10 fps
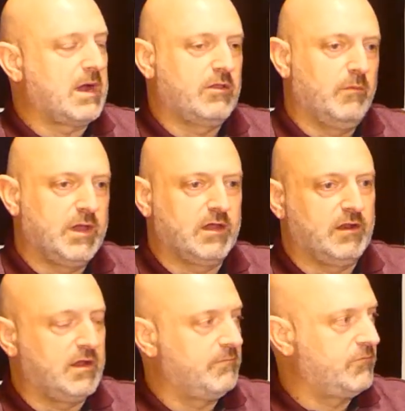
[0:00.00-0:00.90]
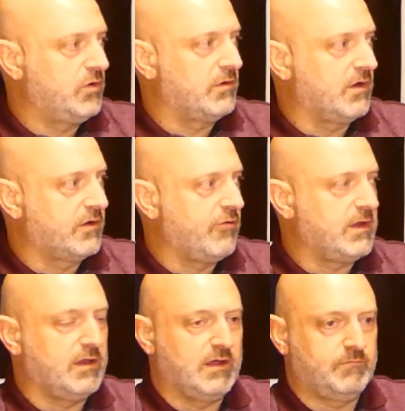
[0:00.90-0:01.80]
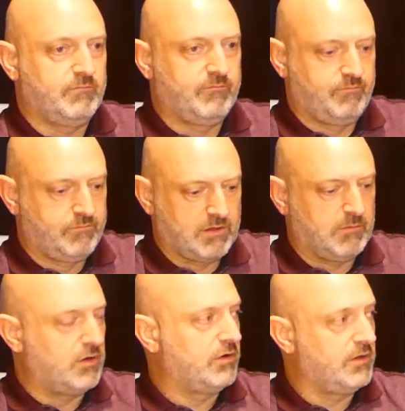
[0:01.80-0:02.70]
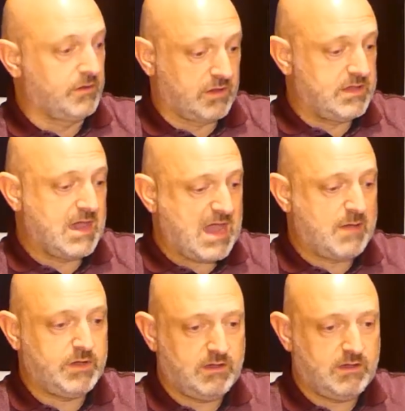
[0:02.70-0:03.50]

they'll make a credit and something on it. They'll say, yeah, happy